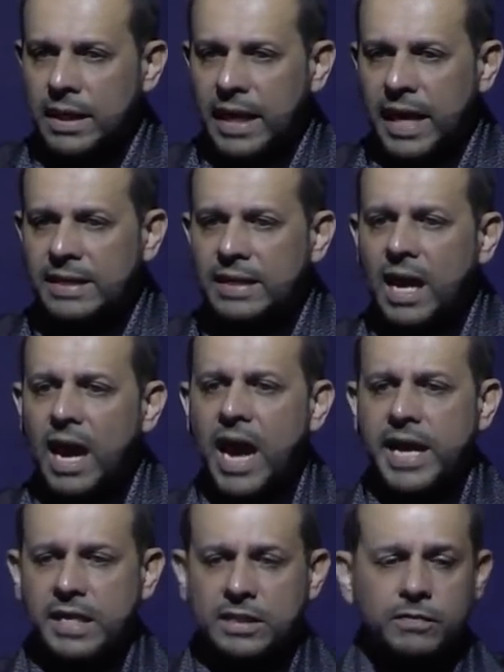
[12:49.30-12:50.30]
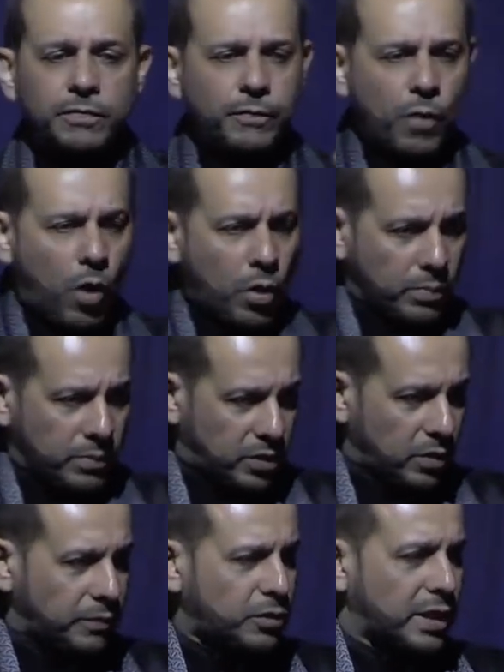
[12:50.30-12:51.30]
in the highest forms
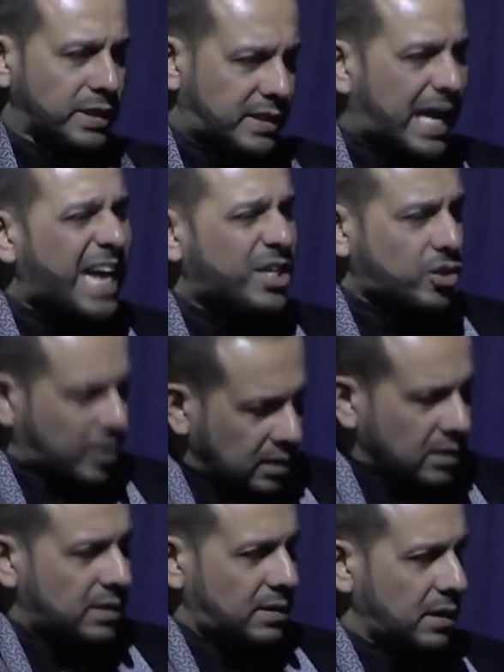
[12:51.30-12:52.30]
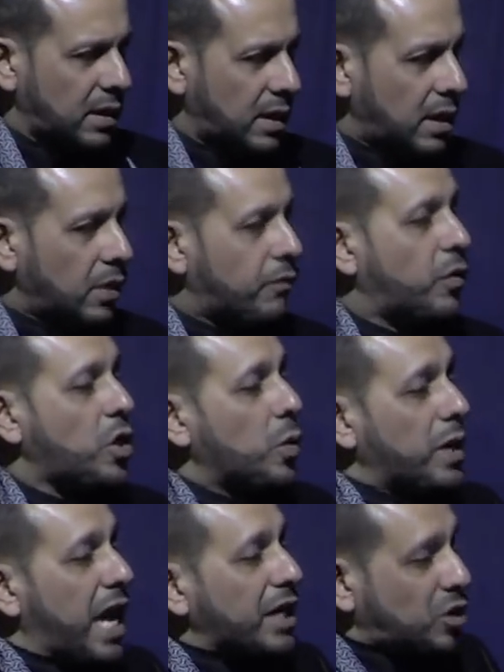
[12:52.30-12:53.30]
of transactions for you
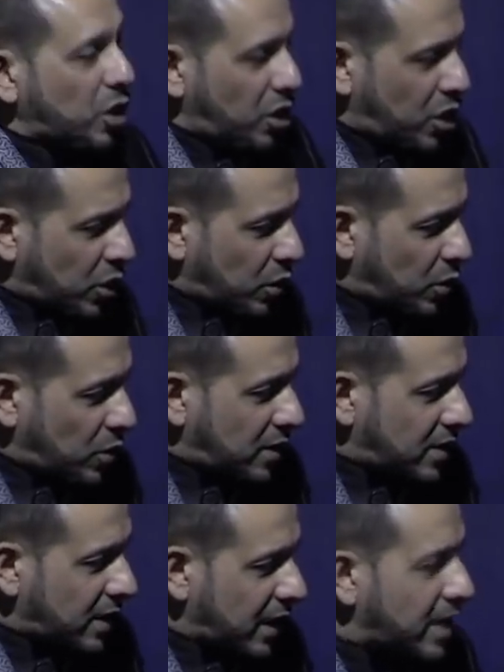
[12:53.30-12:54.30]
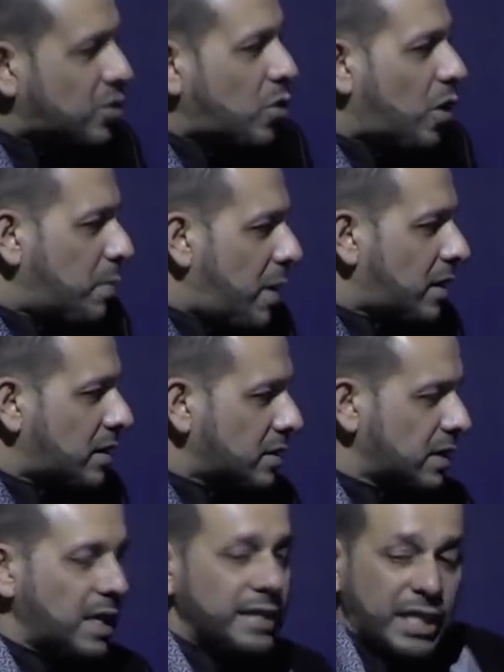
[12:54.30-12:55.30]
and I to use as role models.
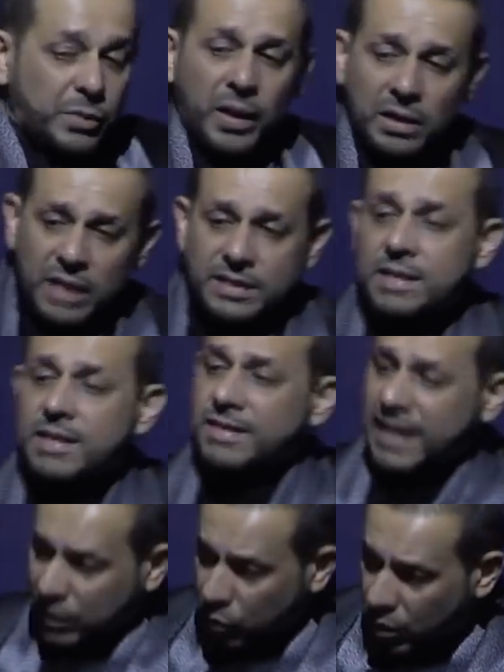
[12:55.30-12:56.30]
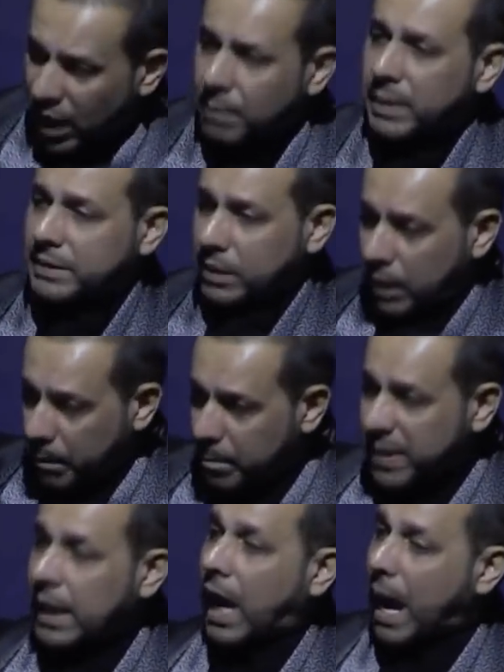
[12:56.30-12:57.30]
That's why Allah says, Dhikru rahmati
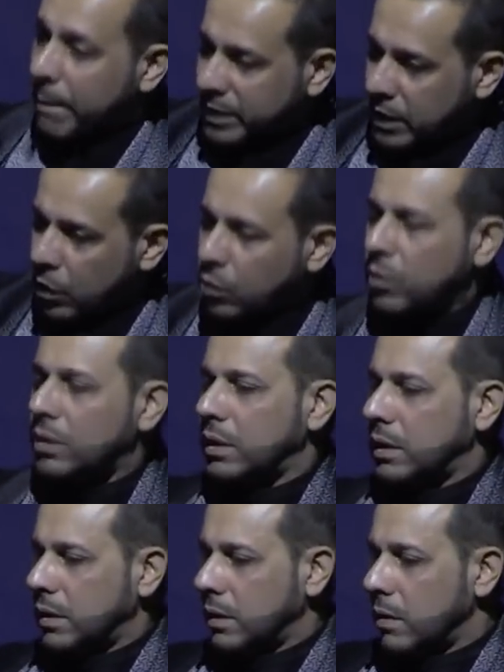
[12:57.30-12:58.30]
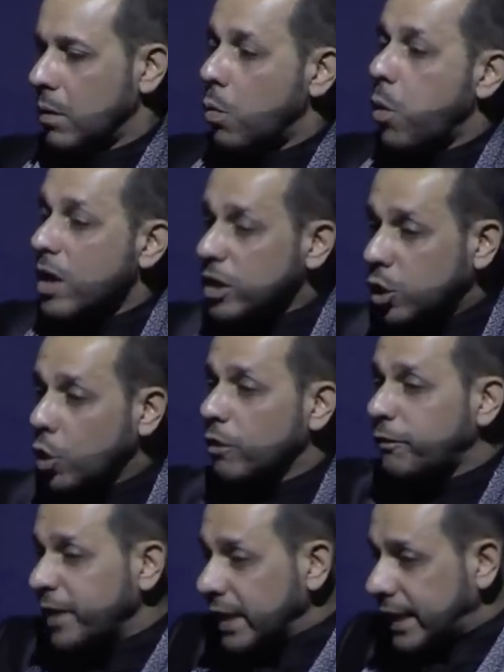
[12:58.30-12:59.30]
rabbika abdahu. Wadhkur
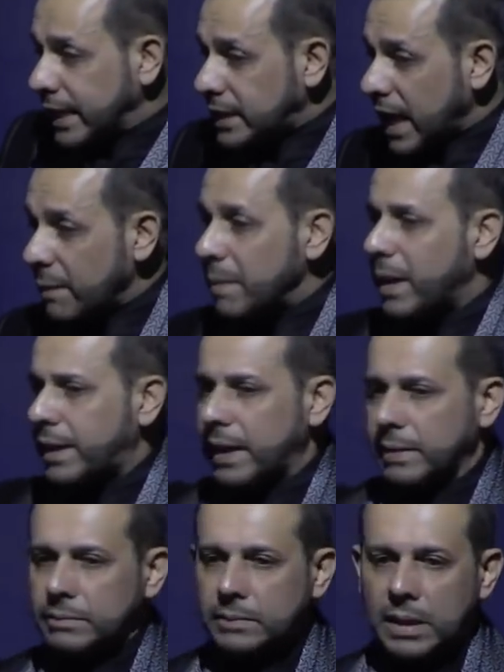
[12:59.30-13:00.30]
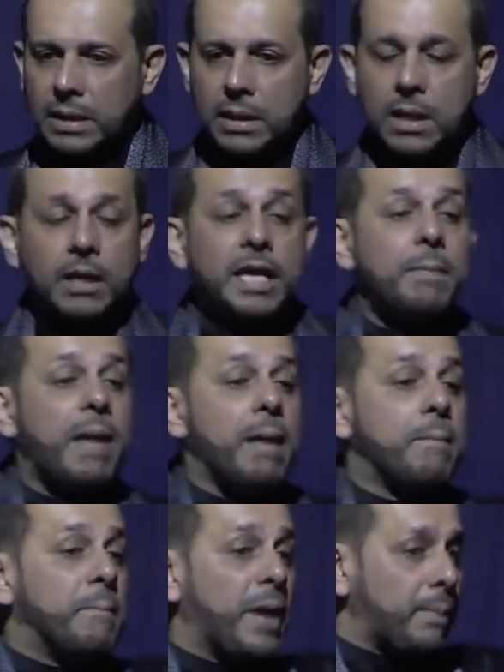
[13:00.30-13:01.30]
fil kitabi Maryam.
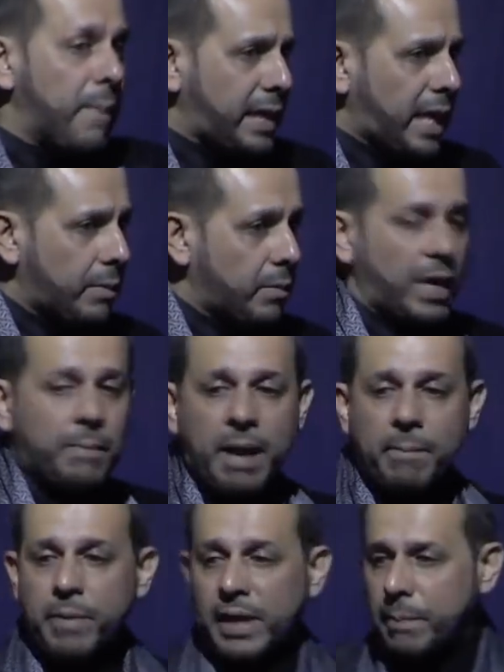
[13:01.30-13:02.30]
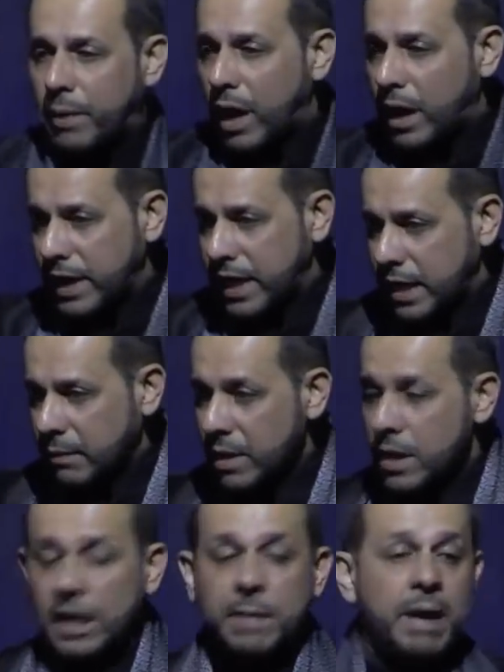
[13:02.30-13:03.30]
Remember Maryam, remember Ibrahim,
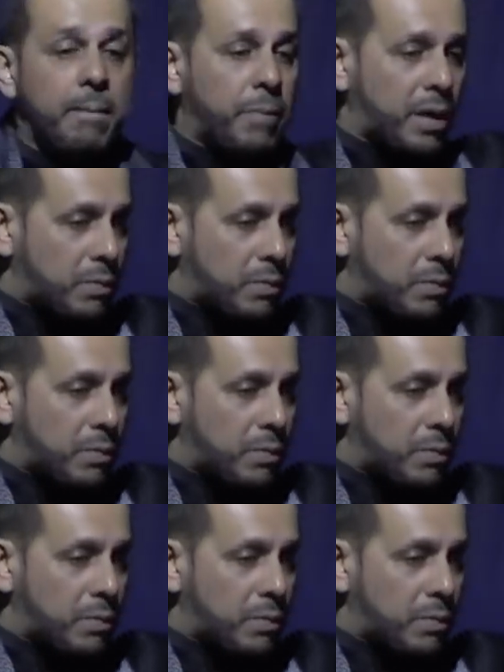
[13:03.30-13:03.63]
remember